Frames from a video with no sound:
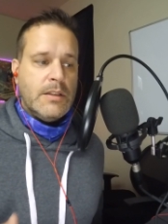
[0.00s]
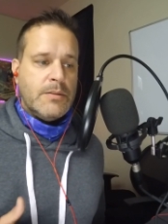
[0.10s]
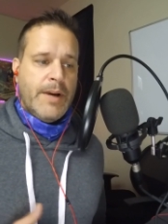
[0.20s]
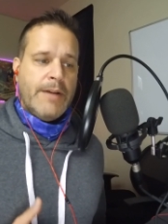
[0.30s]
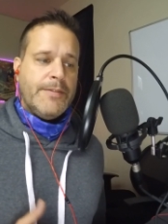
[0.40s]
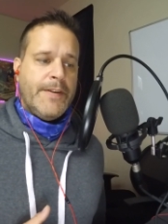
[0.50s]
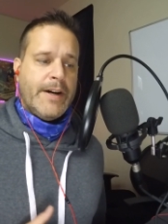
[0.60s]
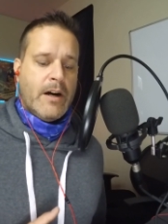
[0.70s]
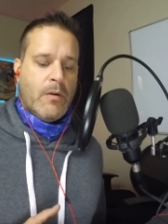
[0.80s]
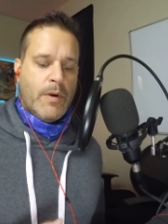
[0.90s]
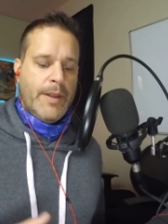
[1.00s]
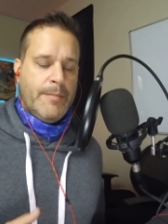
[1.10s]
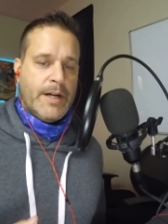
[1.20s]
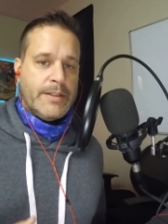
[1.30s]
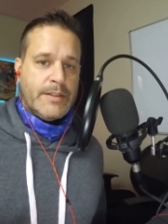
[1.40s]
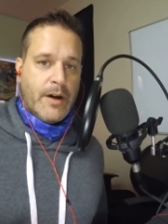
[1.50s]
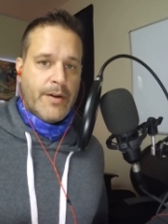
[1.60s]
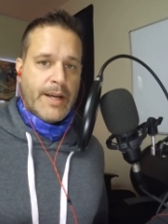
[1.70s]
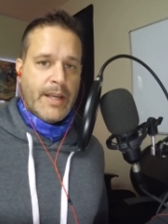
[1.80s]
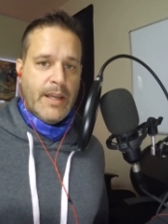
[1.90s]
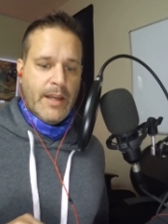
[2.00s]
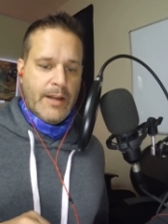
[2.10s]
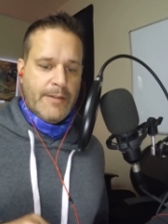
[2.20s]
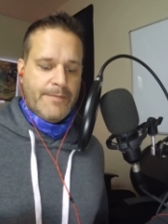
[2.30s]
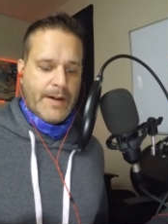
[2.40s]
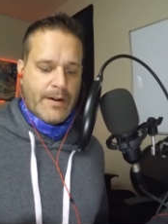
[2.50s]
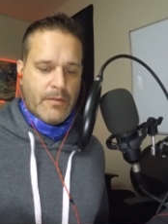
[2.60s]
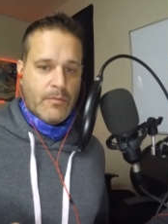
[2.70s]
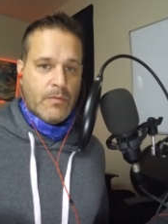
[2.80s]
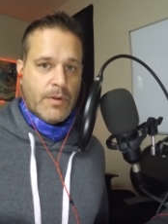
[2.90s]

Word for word: So we have to figure out where that money's going and figure out,